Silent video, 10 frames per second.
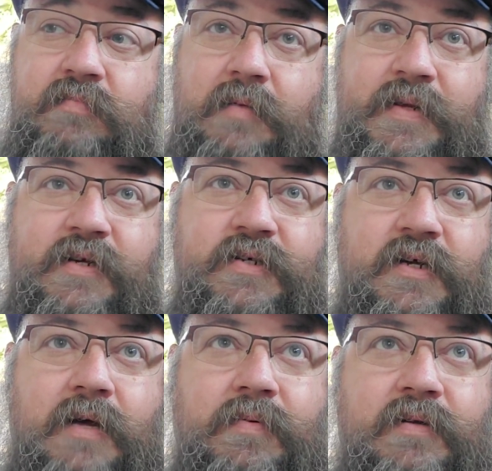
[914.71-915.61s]
I mean, there's a
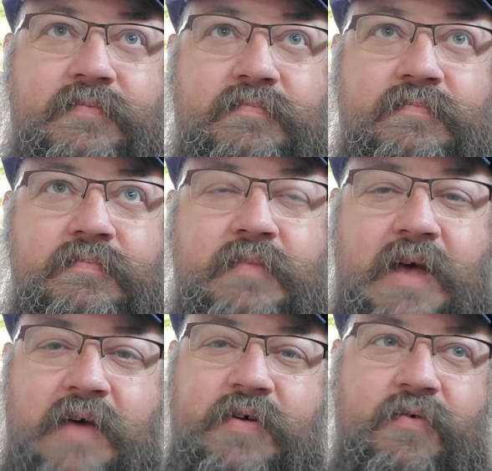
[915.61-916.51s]
couple of
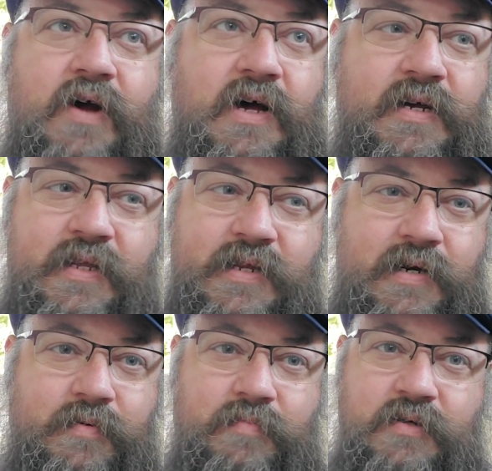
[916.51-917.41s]
heavy rock in there,
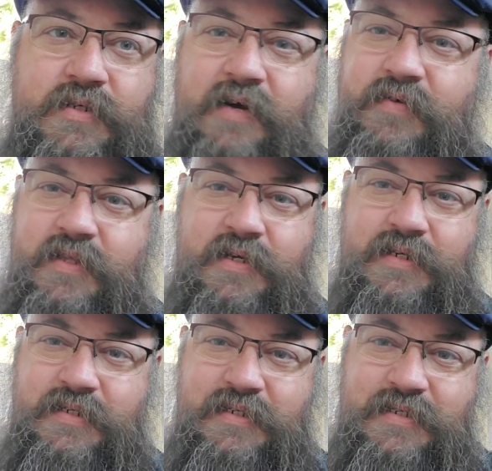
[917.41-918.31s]
but most everything
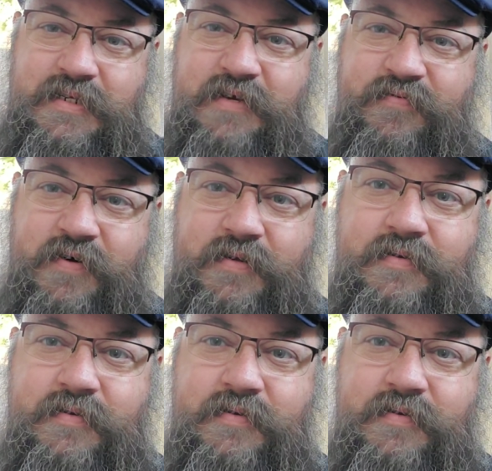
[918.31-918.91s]
is just different.